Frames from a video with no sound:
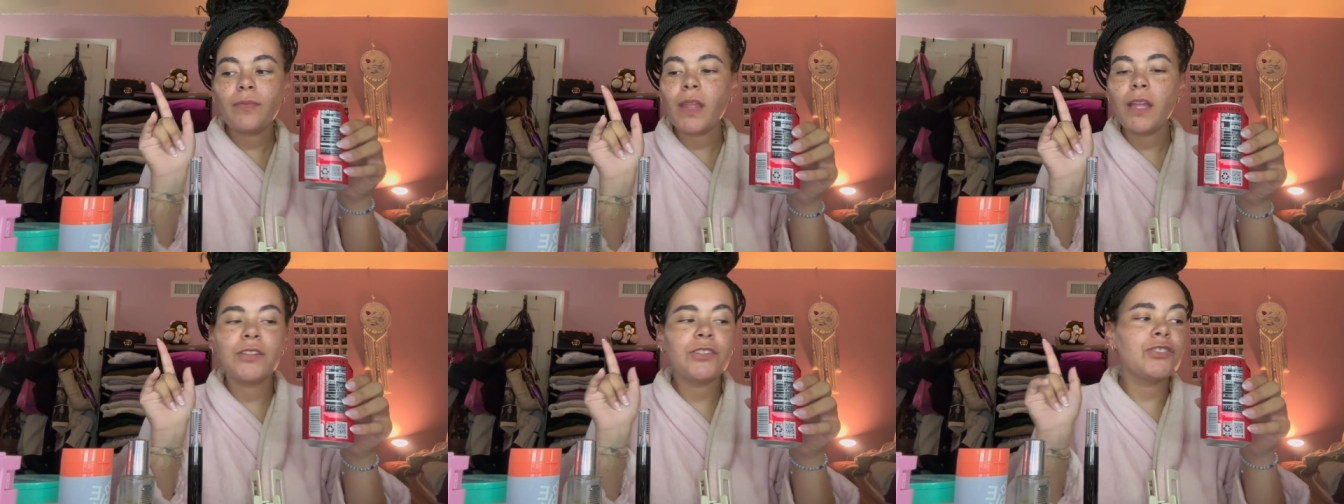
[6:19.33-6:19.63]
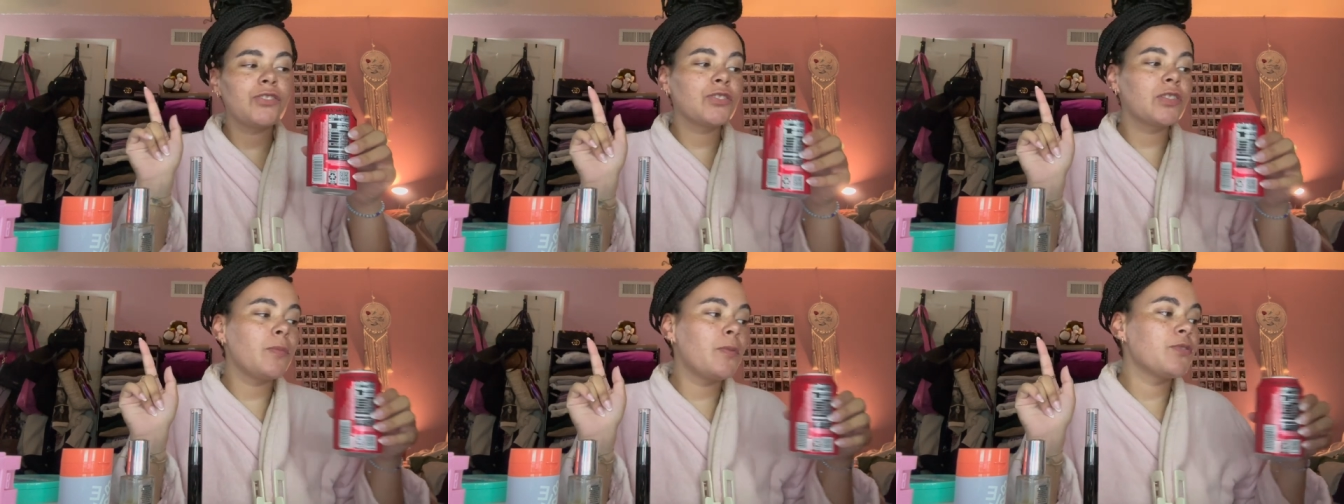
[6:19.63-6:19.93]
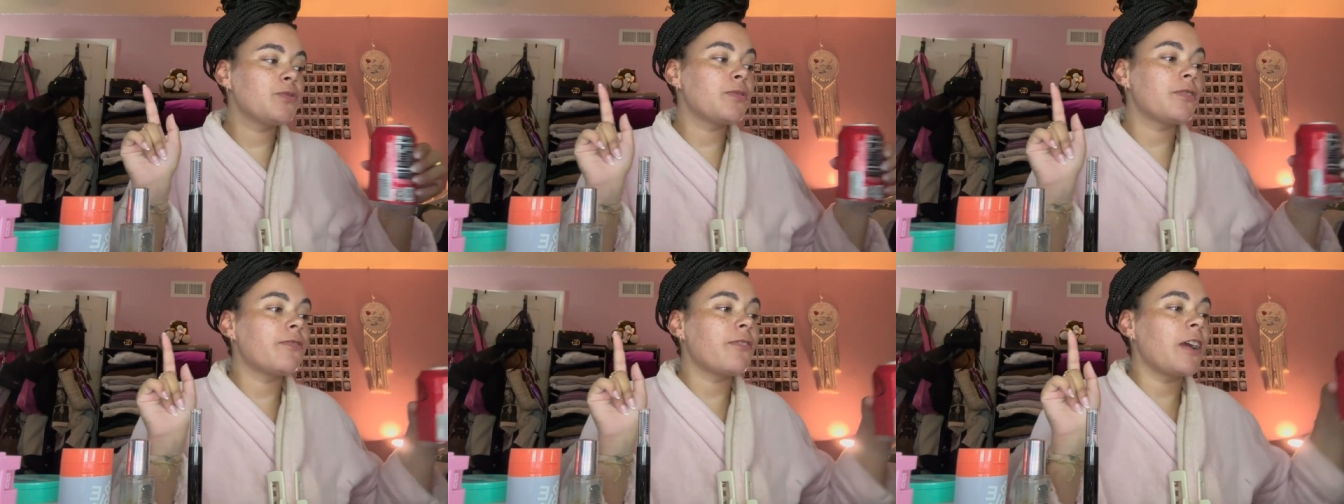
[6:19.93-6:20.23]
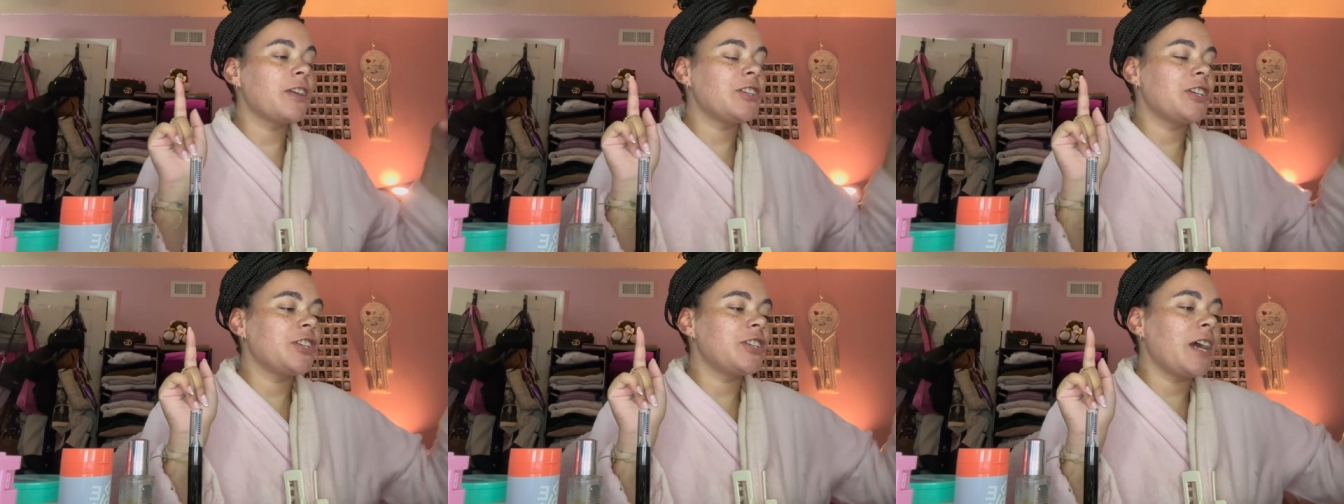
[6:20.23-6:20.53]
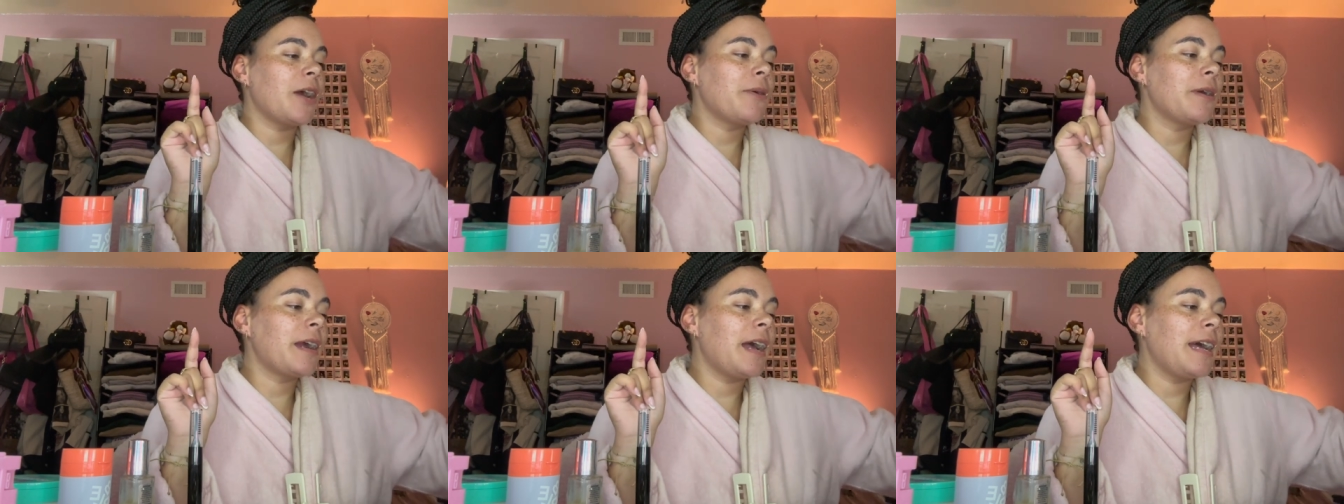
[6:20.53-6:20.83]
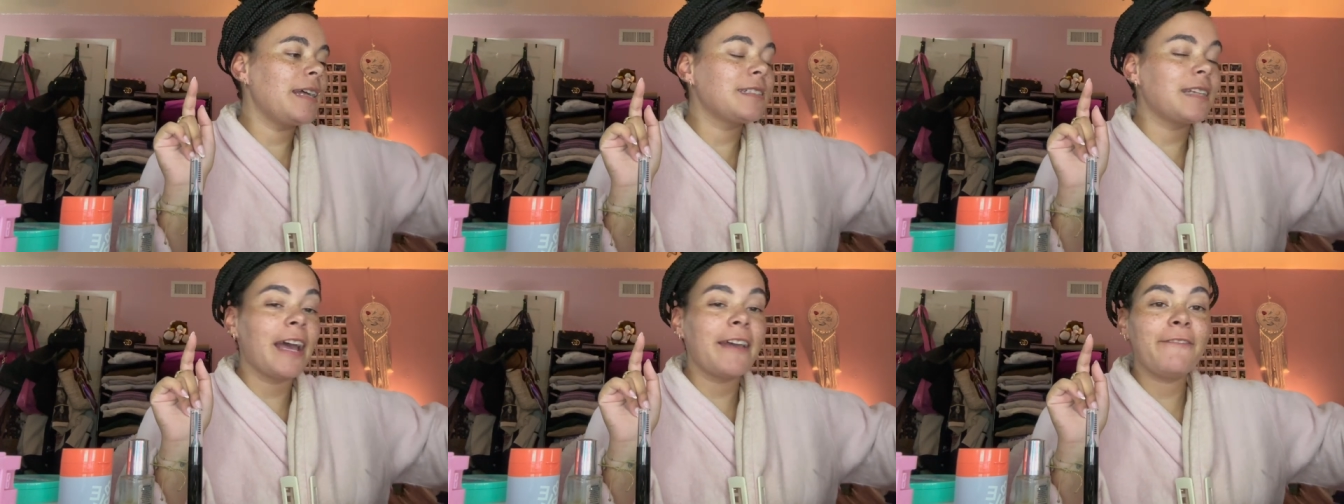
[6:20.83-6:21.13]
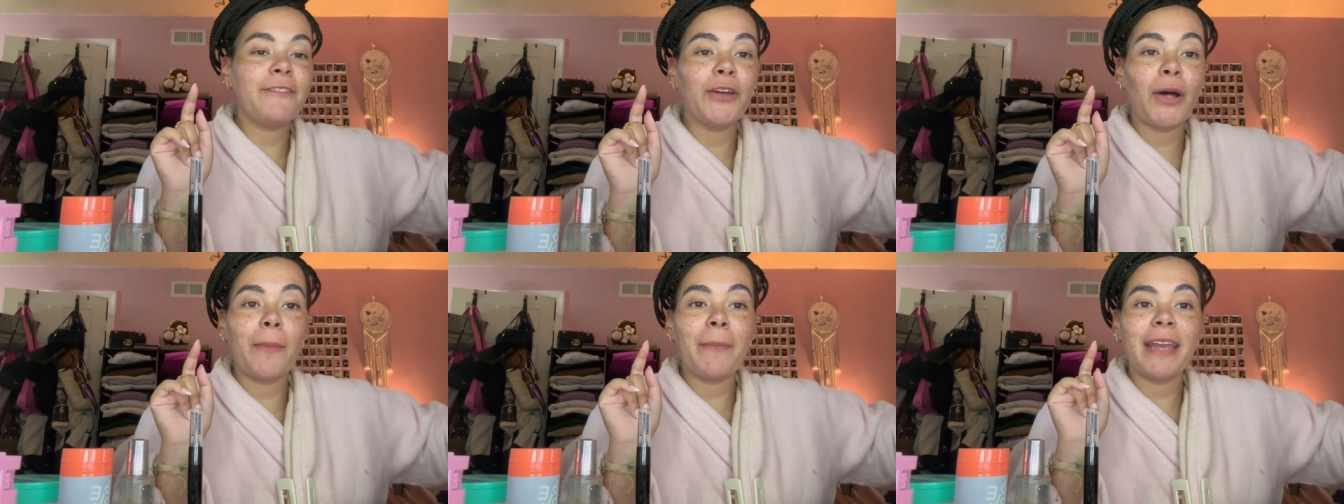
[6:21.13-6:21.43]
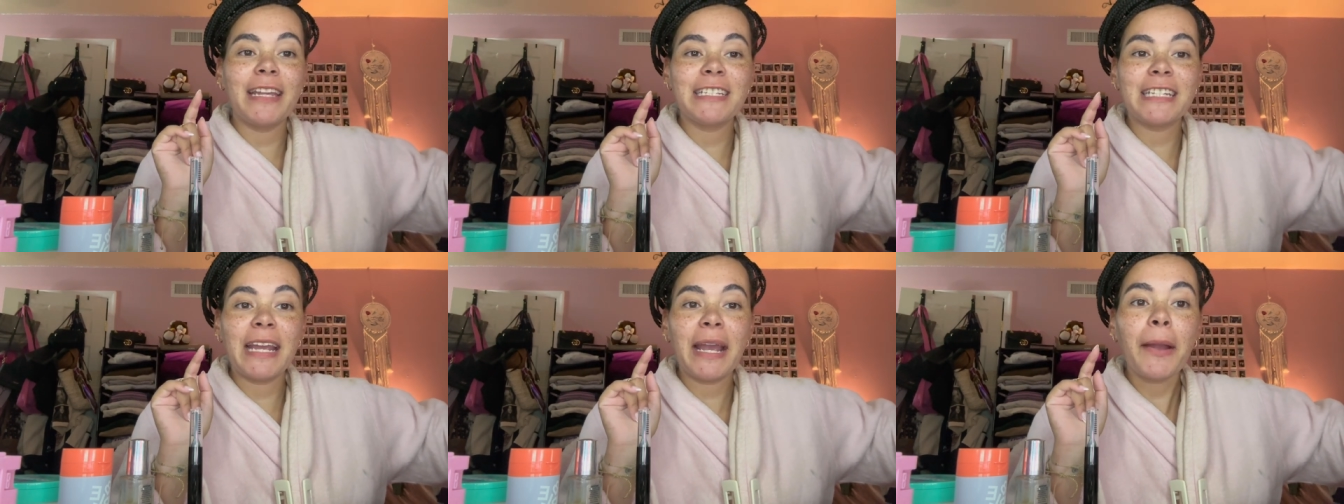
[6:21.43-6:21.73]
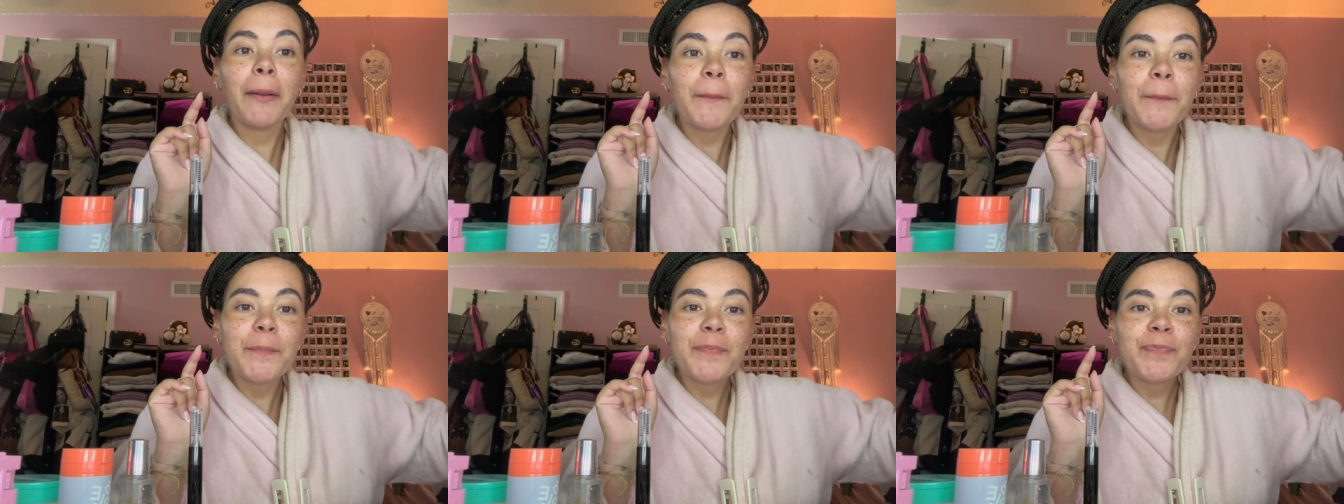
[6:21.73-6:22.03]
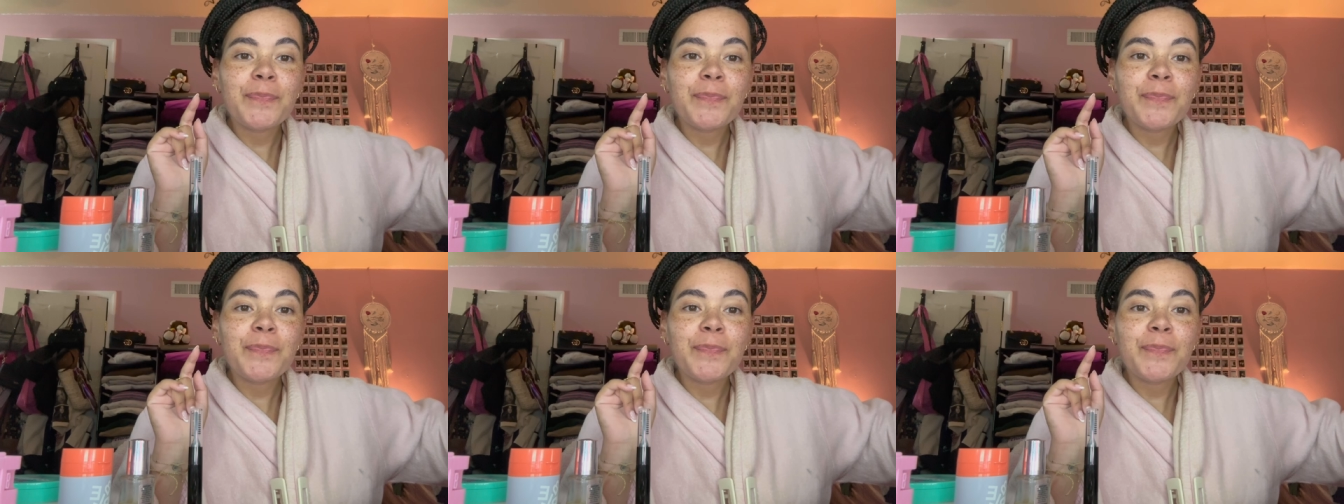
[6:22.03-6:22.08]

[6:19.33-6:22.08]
just took the most refreshing shower guys i feel amazing